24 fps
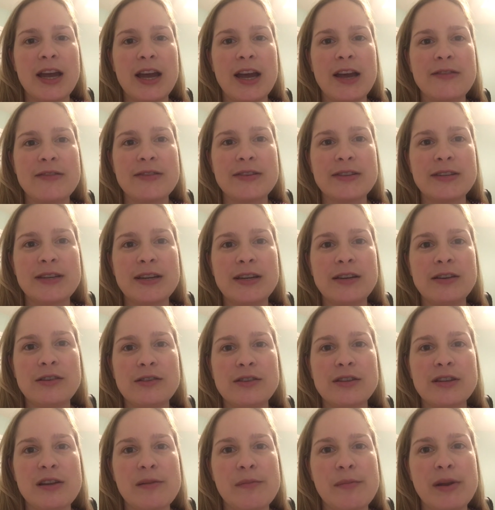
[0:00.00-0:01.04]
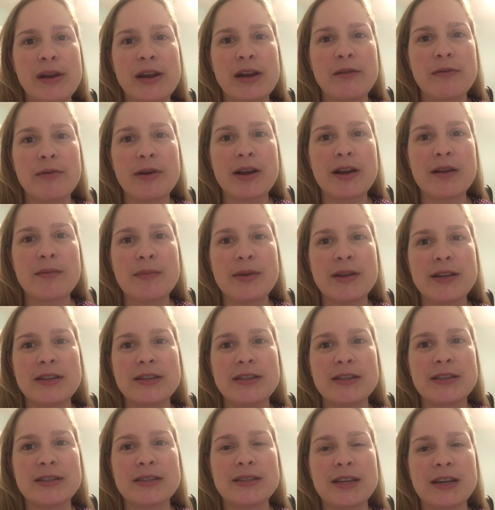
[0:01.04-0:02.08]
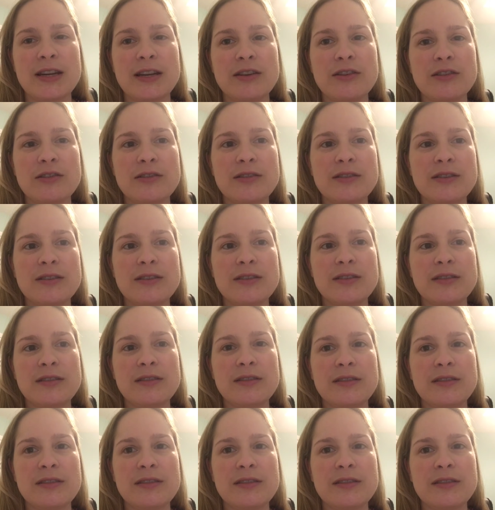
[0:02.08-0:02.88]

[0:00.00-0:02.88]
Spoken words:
and the Standards Committee recommends the standards